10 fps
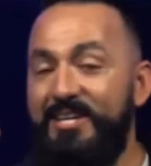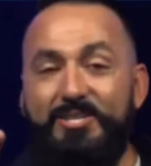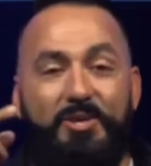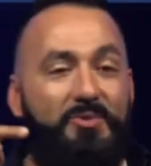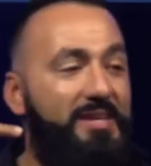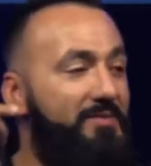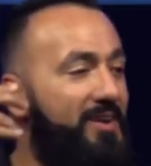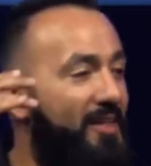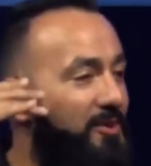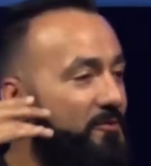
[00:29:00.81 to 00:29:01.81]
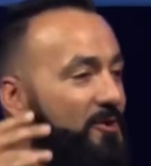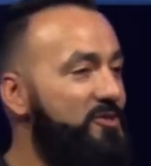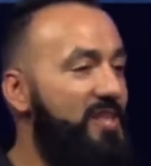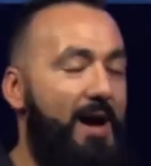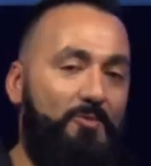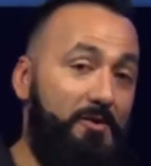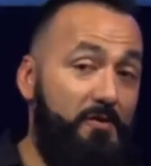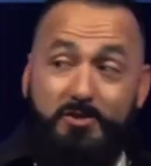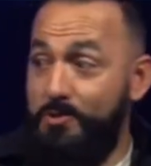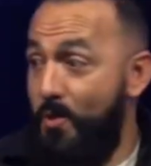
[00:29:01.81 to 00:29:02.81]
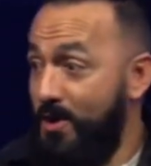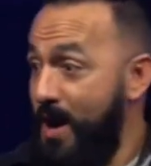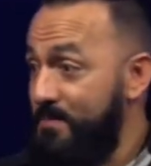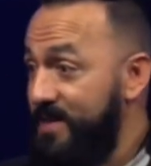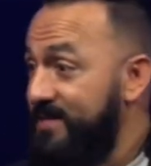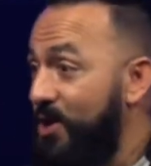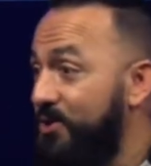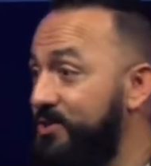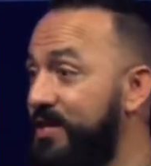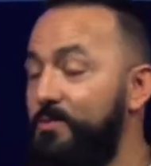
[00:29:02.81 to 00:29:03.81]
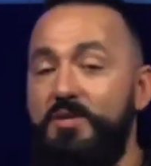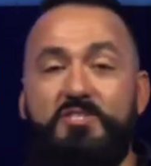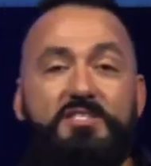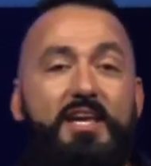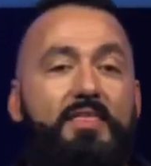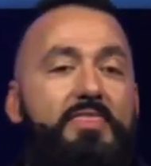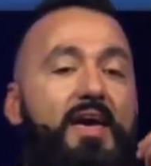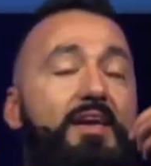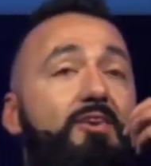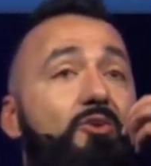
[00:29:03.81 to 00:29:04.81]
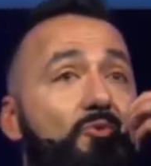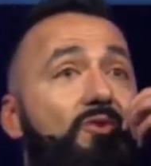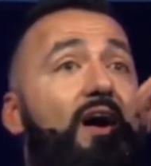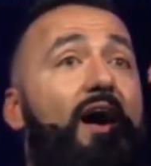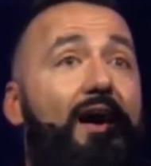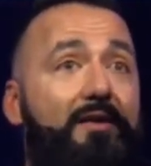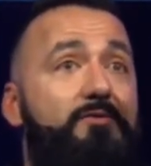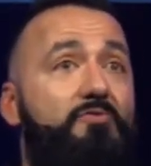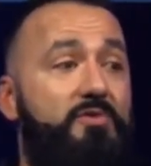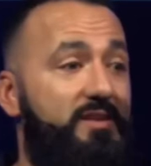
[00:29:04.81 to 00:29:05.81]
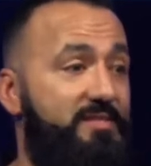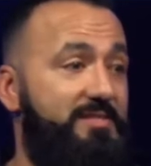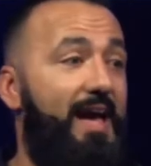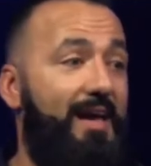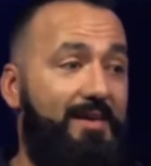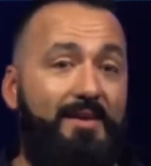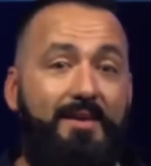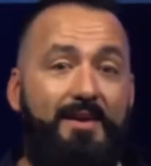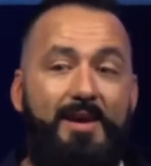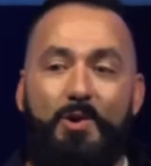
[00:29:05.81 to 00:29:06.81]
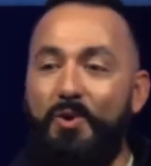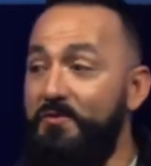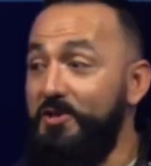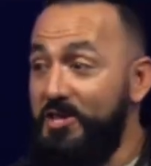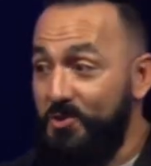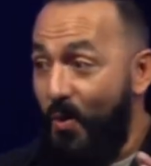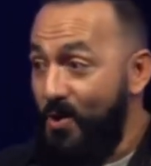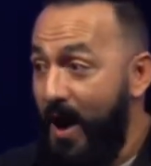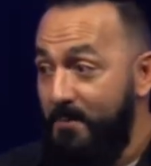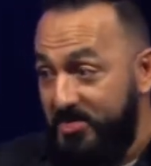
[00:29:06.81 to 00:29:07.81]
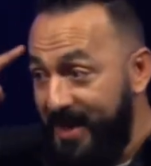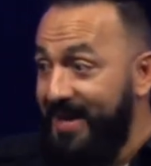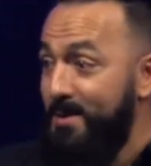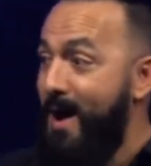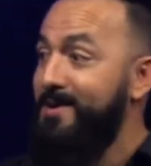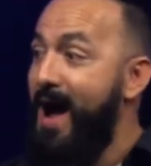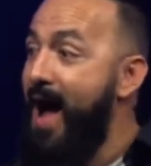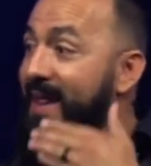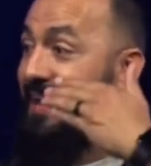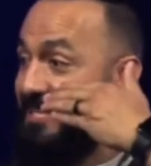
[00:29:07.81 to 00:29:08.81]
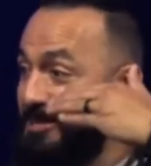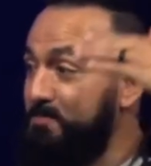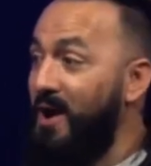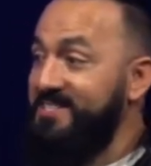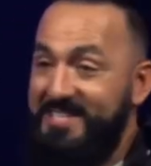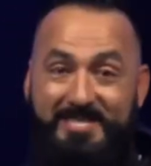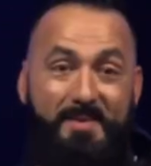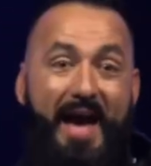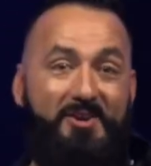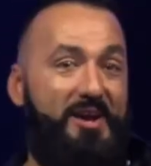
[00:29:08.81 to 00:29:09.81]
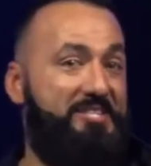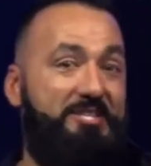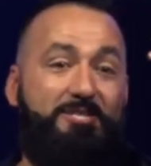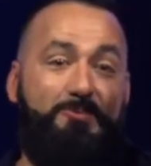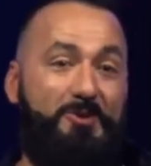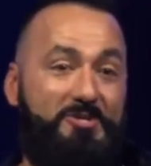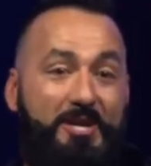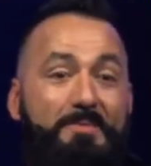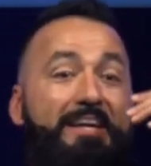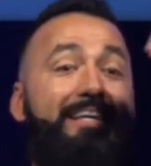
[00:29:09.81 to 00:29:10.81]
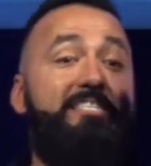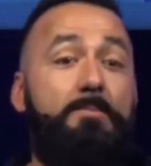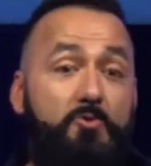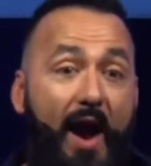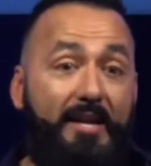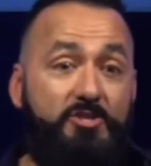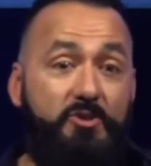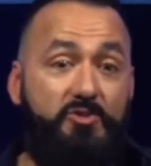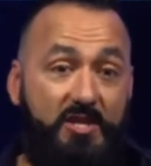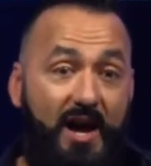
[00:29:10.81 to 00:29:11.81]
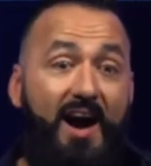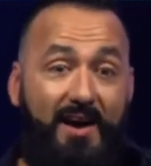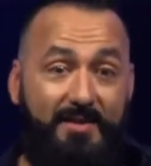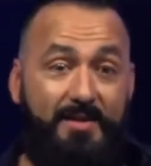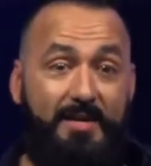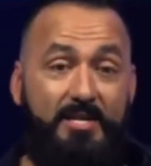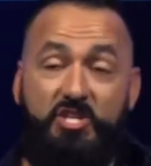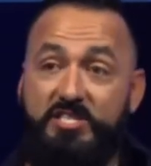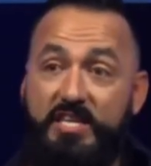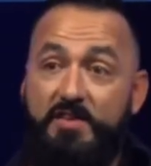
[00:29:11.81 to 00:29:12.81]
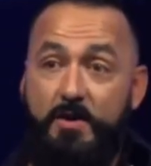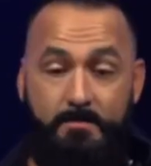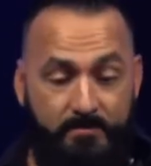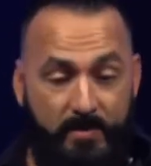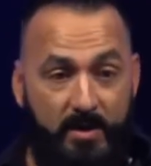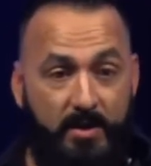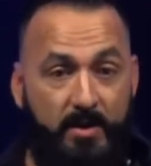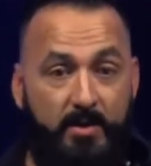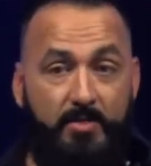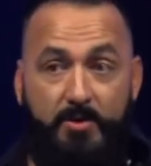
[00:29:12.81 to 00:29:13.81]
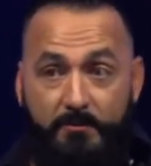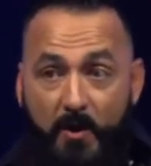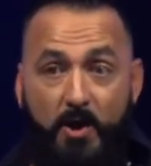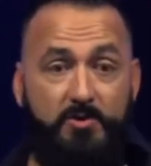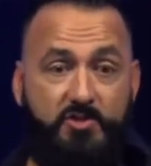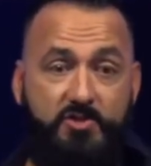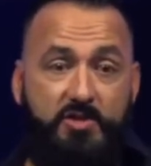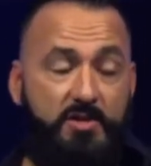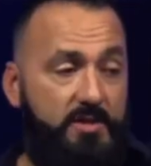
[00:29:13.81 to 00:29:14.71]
You can give God the first thought. What if you just woke up and that's all you did was just say, Thank you, God, for this day? What if you just woke up thinking about God and expressing some adoration, some worship, some gratitude to God? Just give Him the first.